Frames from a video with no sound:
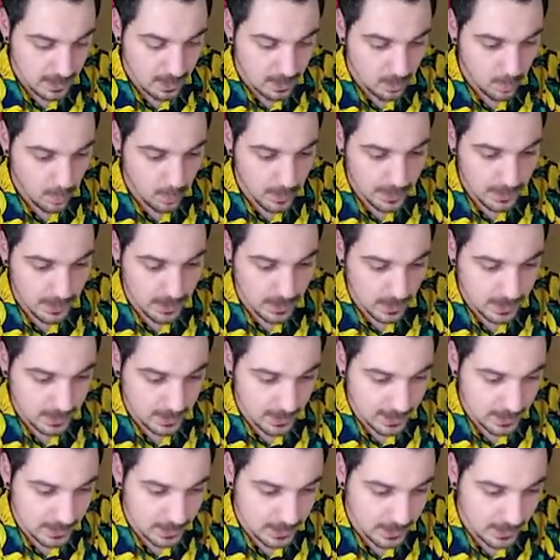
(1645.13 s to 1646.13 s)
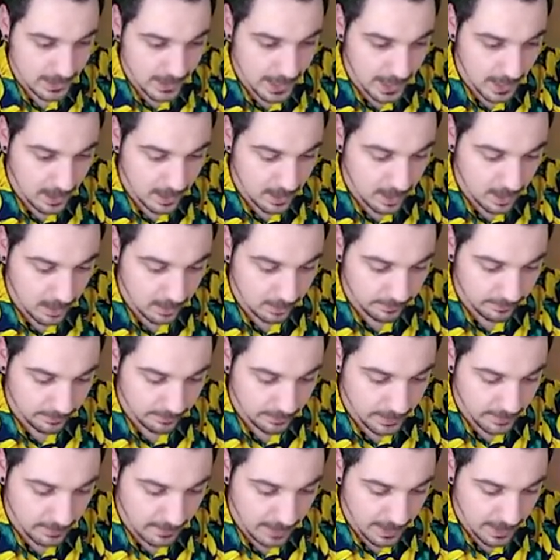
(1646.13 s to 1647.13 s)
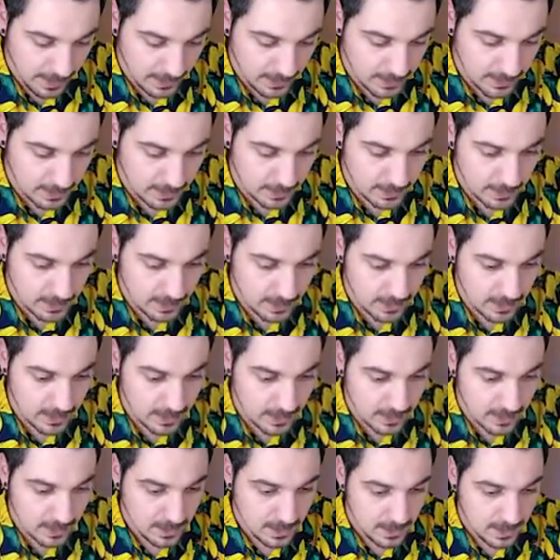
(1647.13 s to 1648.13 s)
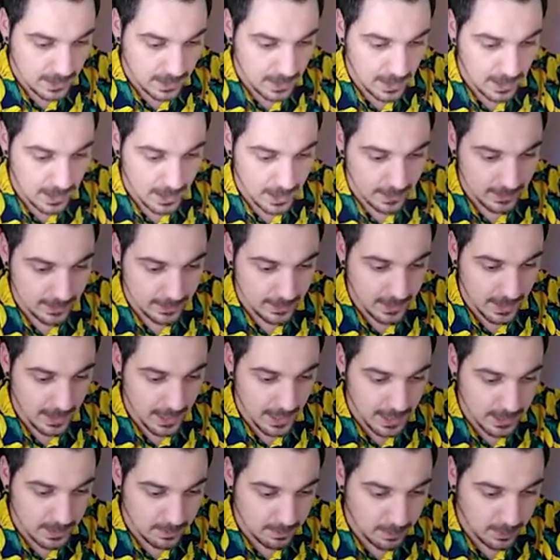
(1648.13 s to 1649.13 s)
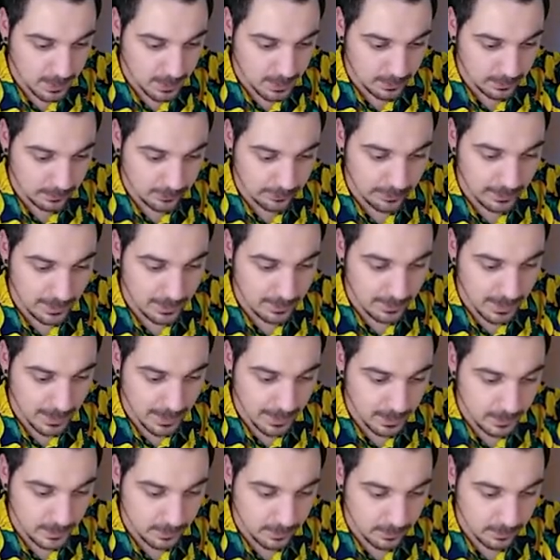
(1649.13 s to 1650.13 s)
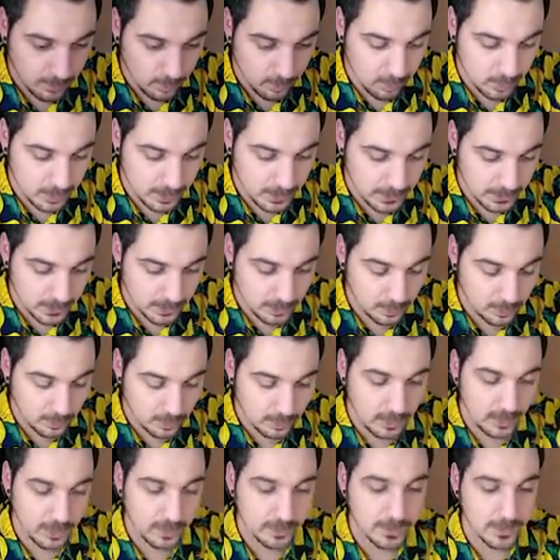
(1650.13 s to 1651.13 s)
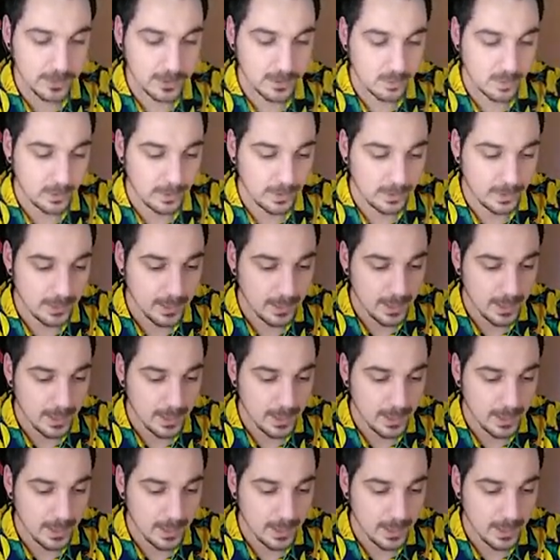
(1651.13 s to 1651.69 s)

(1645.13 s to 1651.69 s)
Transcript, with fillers: We got a Gengar V max. And the Espeon V max. Really cool card, this one.